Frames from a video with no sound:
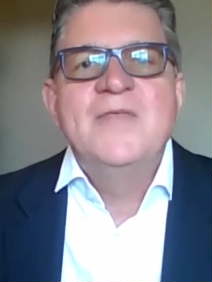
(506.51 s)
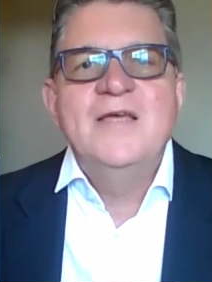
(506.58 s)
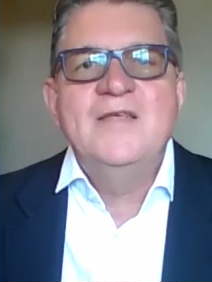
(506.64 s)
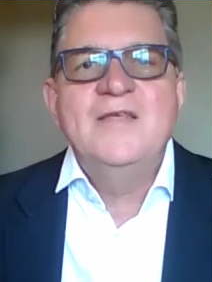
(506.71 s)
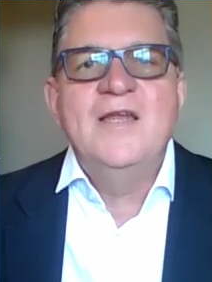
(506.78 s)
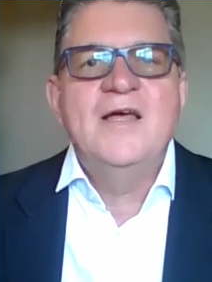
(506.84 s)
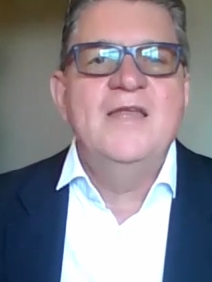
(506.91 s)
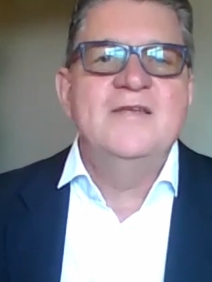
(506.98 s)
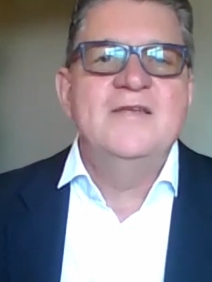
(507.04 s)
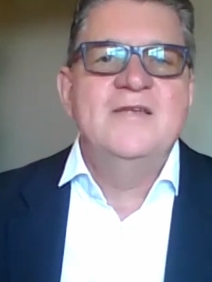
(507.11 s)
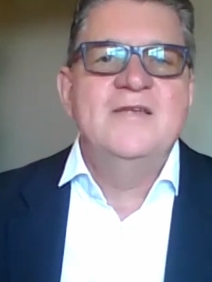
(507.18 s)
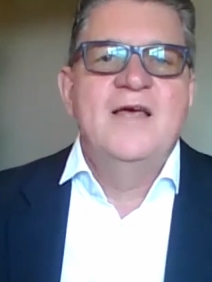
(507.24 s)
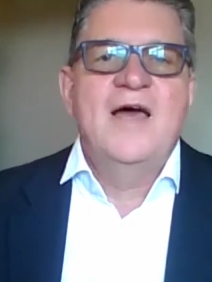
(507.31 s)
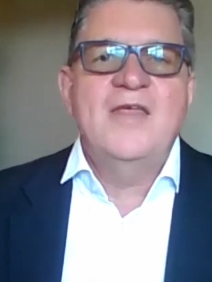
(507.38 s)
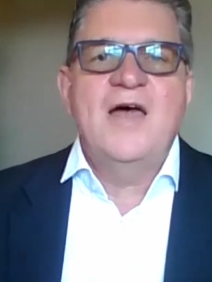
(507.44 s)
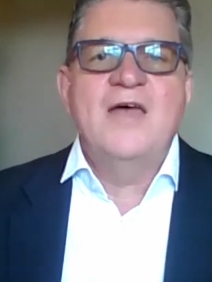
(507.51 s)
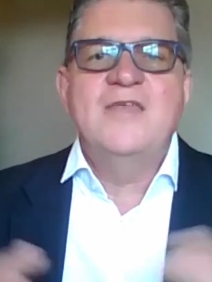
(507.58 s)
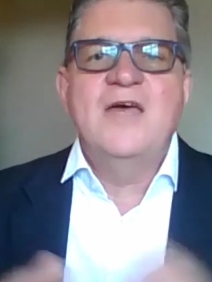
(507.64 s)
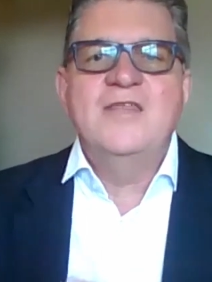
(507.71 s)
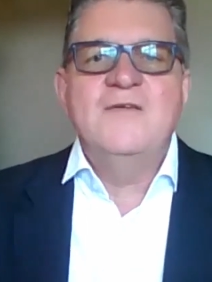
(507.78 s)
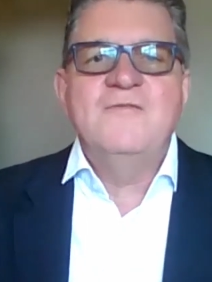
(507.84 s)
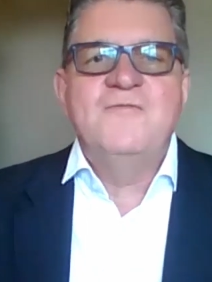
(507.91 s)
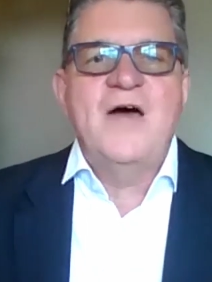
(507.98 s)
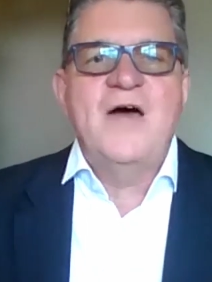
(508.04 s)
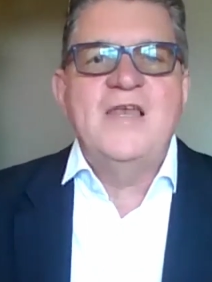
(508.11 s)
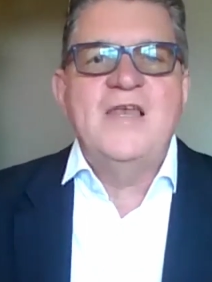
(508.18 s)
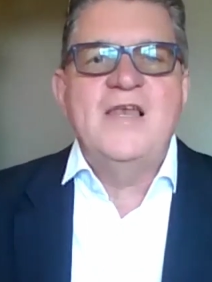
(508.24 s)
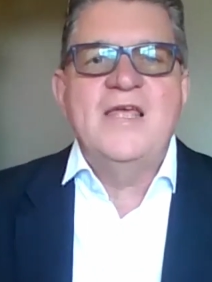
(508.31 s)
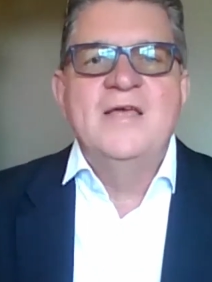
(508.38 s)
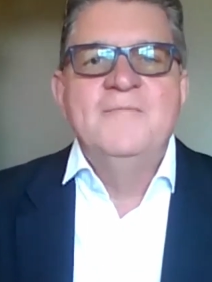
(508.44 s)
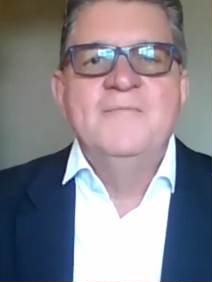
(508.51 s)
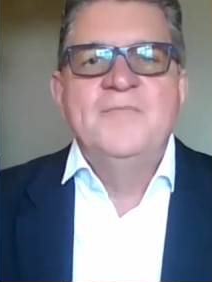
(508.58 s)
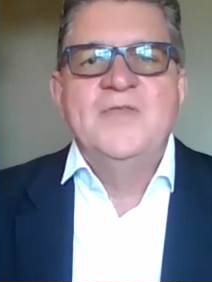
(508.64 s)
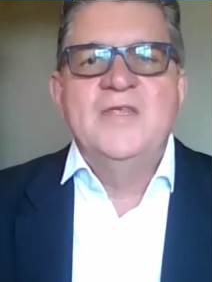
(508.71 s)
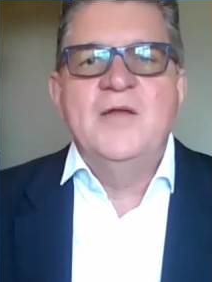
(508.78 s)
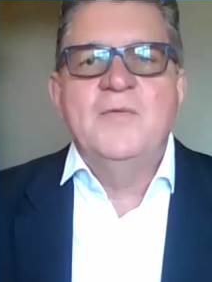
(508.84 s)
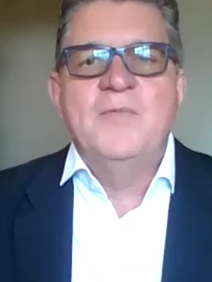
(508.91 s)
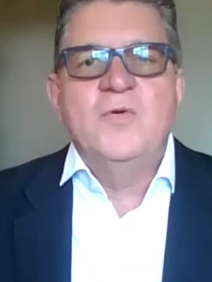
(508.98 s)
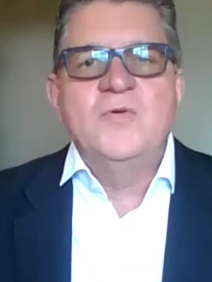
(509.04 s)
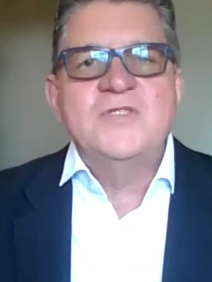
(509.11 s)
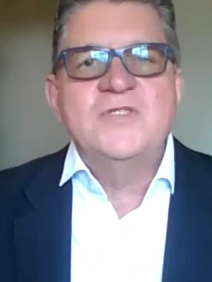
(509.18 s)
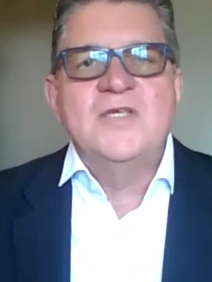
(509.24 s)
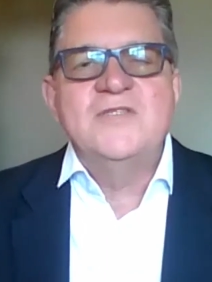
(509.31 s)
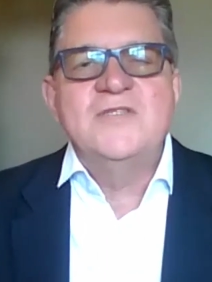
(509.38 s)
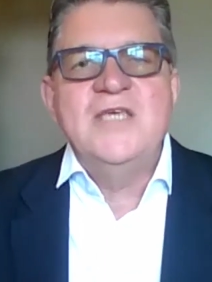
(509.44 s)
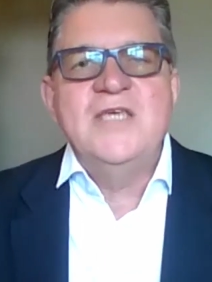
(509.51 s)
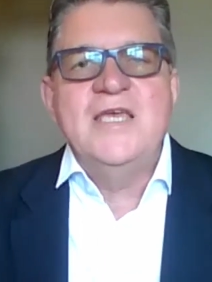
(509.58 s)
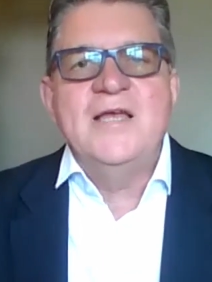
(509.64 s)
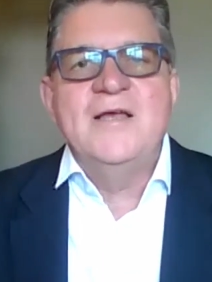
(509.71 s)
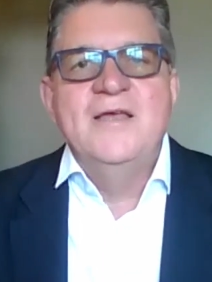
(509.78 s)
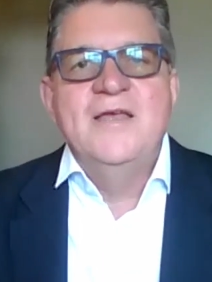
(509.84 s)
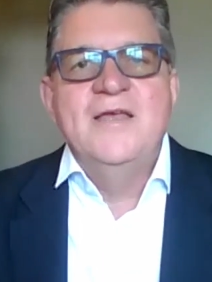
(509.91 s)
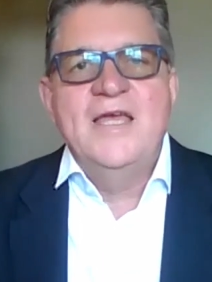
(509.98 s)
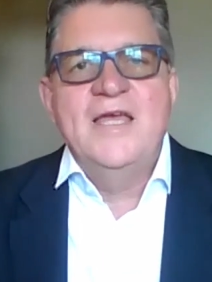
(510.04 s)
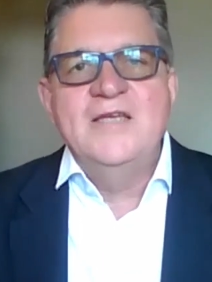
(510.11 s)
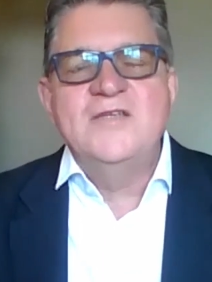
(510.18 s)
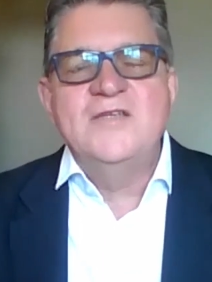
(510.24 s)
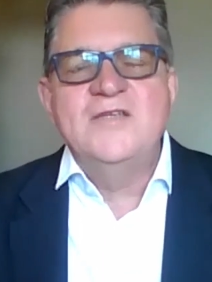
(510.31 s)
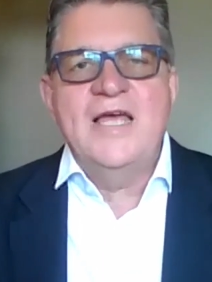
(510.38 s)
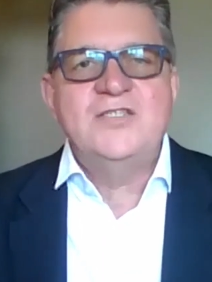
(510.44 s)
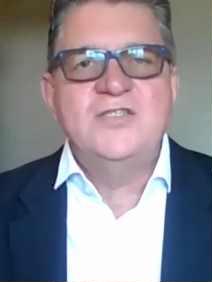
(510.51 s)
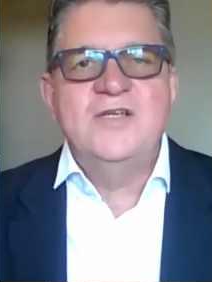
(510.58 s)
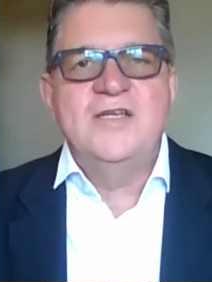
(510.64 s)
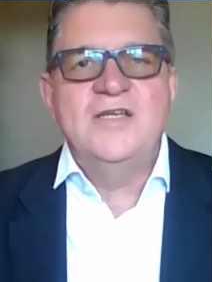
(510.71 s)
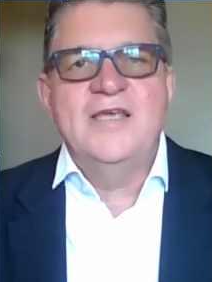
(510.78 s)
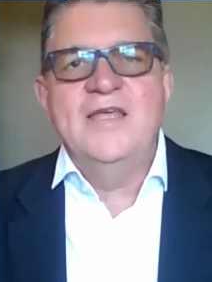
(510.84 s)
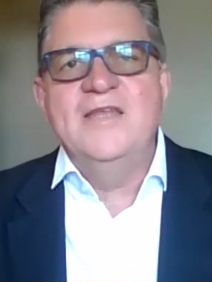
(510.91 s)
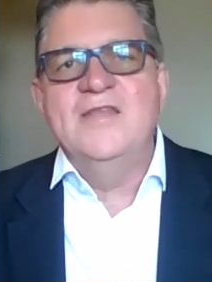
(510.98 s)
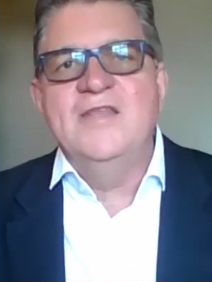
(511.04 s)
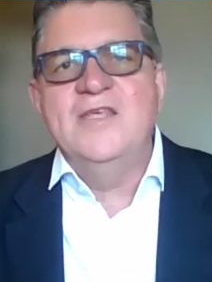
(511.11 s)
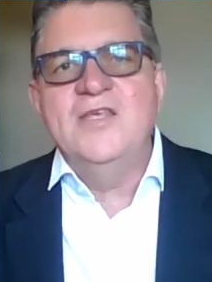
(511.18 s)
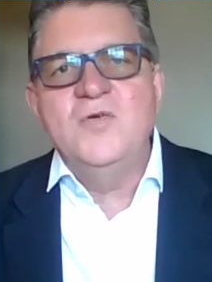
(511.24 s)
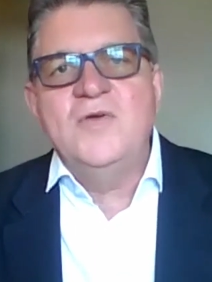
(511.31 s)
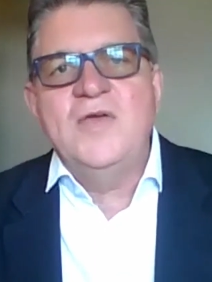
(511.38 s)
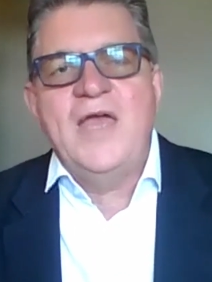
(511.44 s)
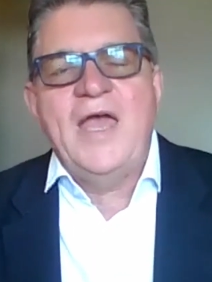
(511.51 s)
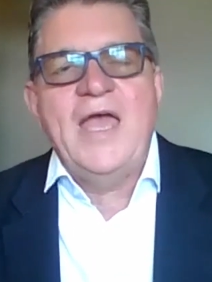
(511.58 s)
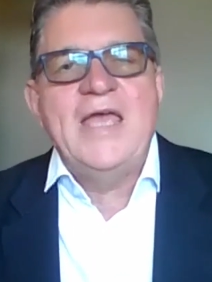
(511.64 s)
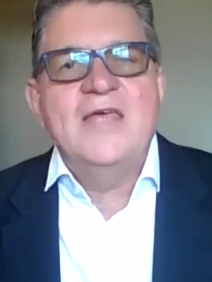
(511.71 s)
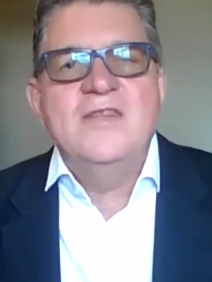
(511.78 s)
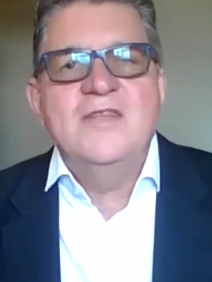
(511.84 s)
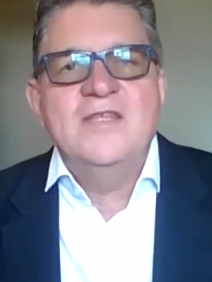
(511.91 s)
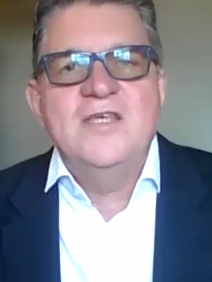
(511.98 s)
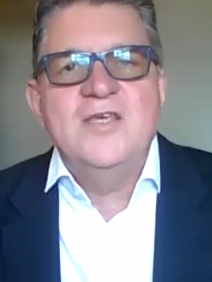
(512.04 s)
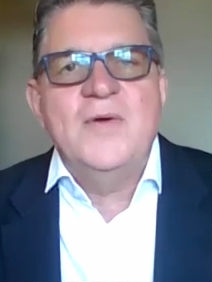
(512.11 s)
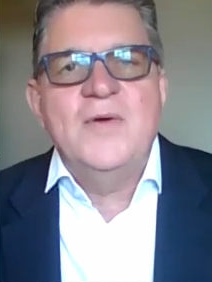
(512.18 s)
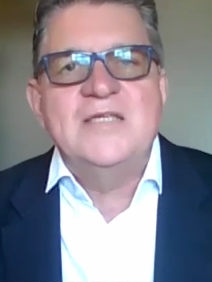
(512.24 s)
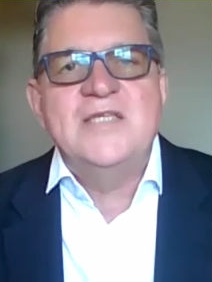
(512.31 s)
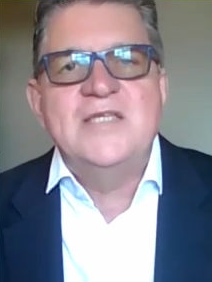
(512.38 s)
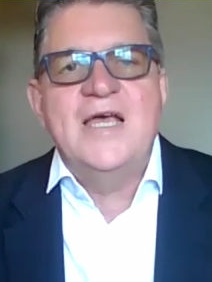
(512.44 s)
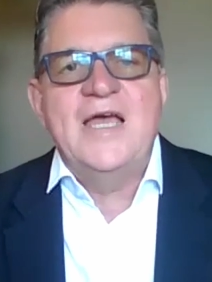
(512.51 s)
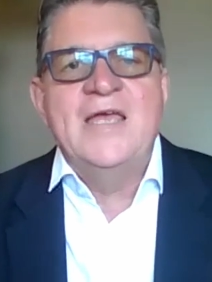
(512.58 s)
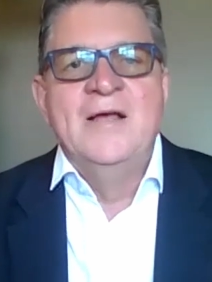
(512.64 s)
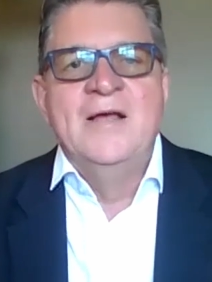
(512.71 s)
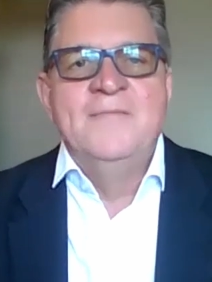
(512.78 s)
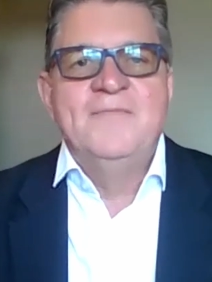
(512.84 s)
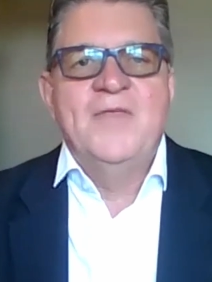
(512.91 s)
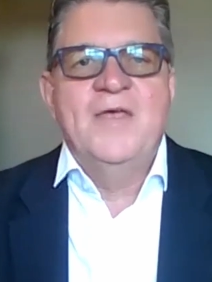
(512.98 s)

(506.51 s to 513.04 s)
You know, and I think finally, you know, we're also seeing internationally in the UK and the USA,